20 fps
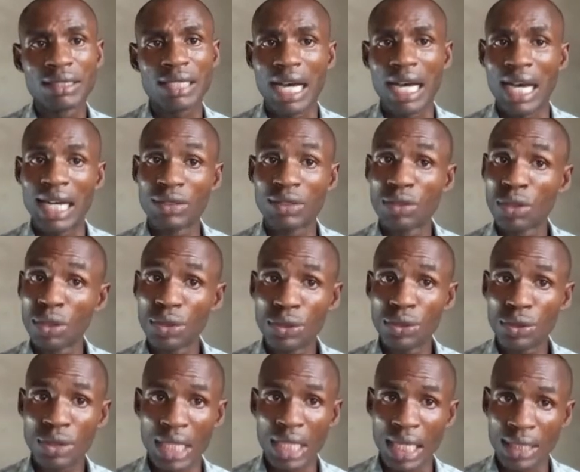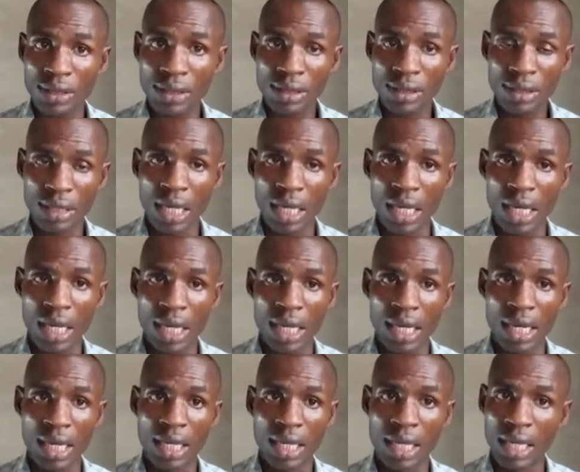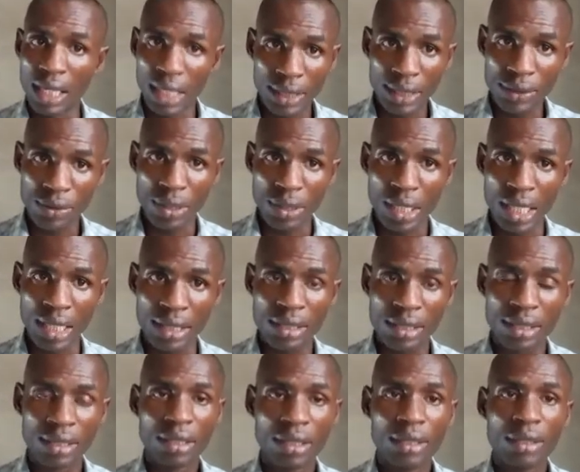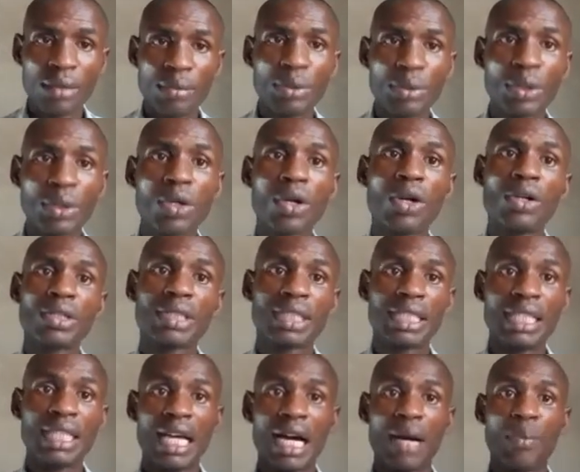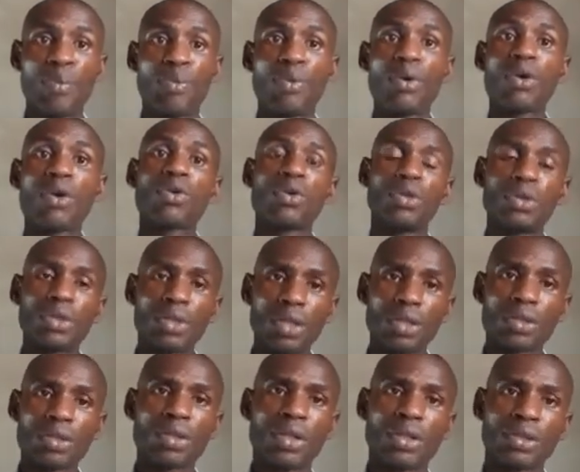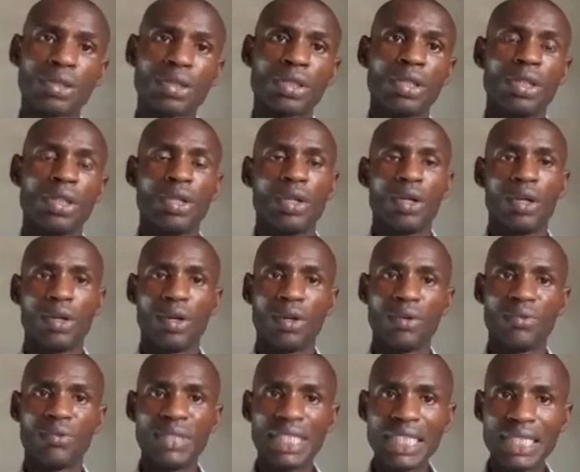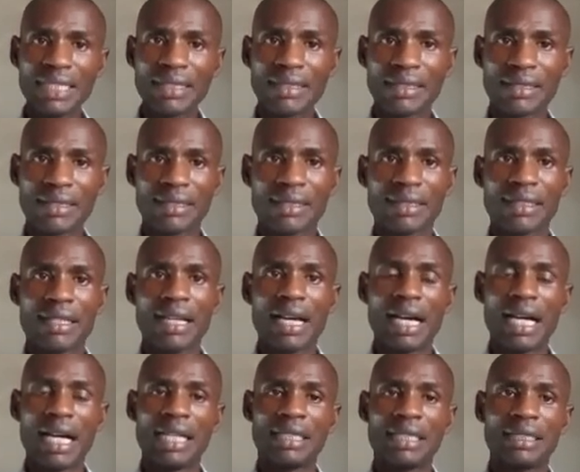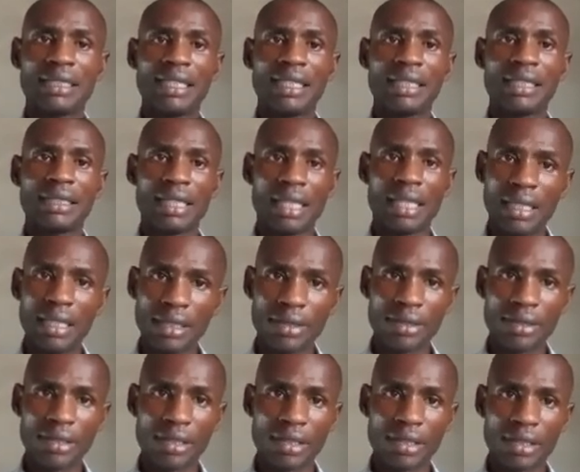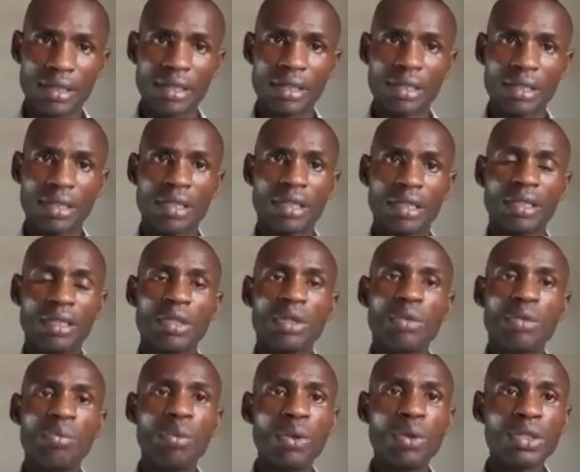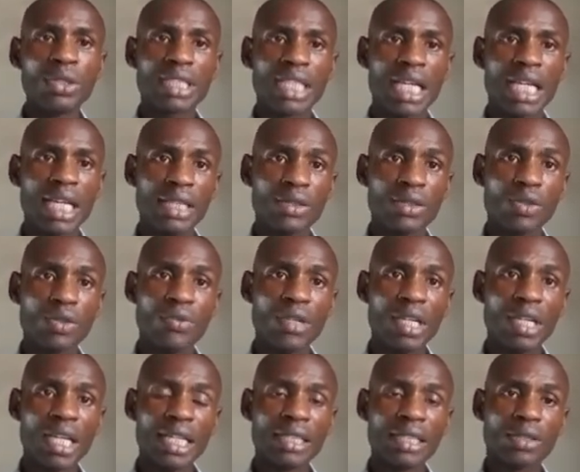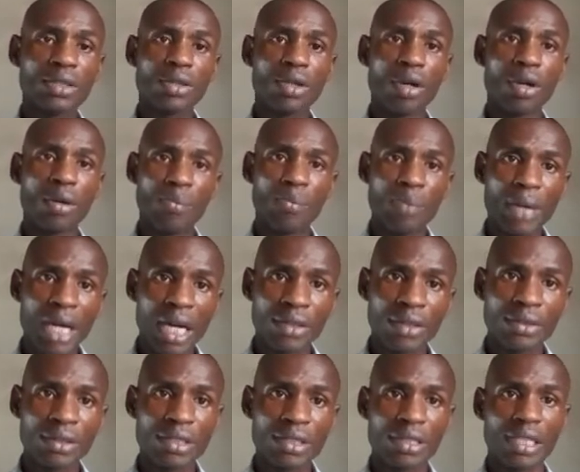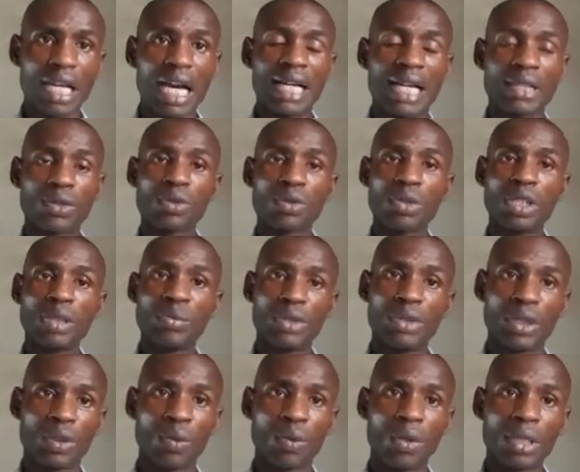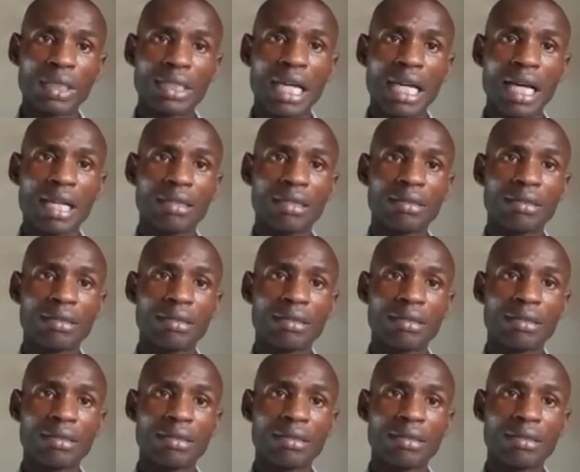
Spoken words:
are not used as electrolyte because they are poor conductors of heat and electricity. Most electrovalent compounds are soluble in water